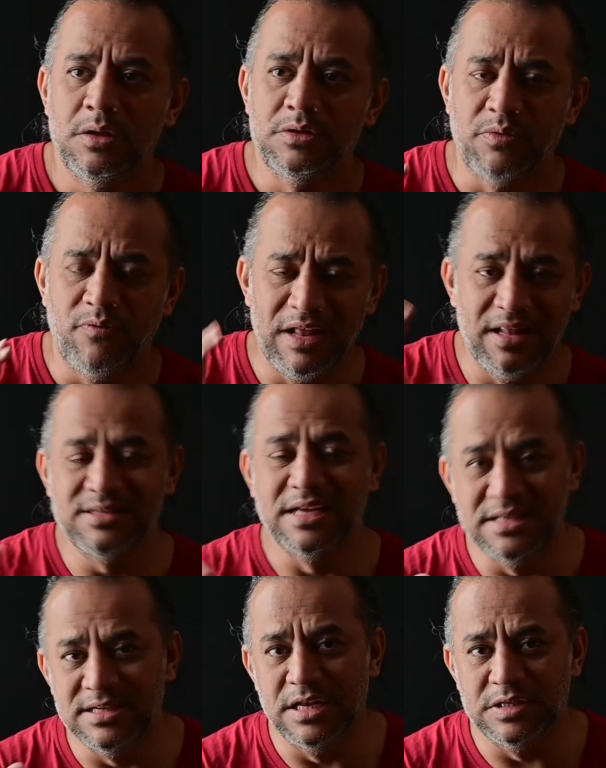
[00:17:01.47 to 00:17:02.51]
So when the
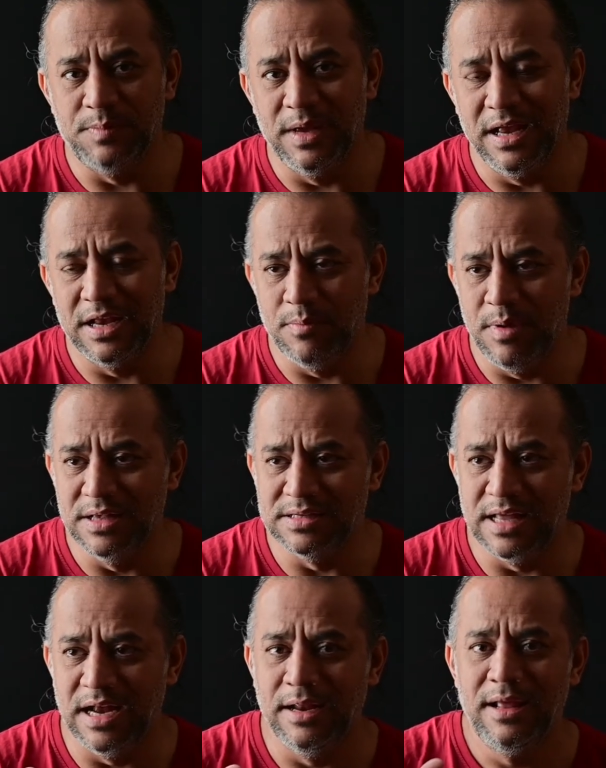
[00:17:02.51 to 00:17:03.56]
sensor is big, it means
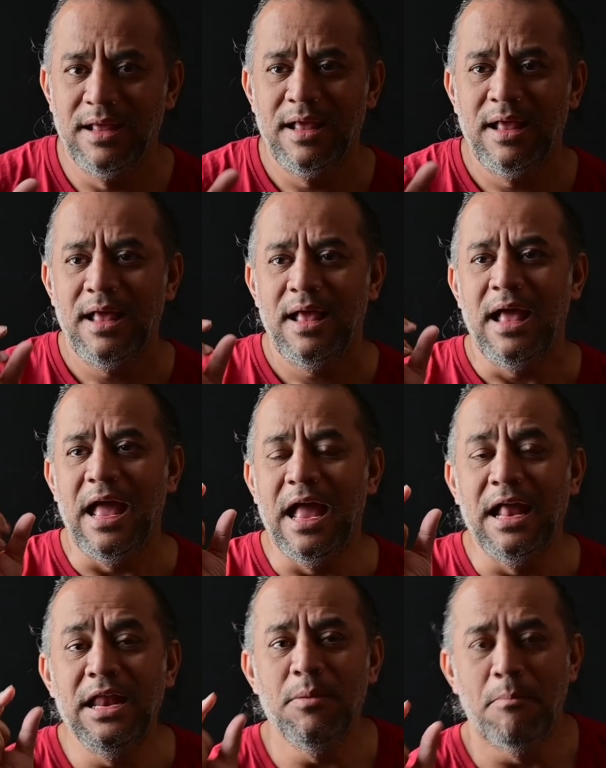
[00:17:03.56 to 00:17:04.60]
that any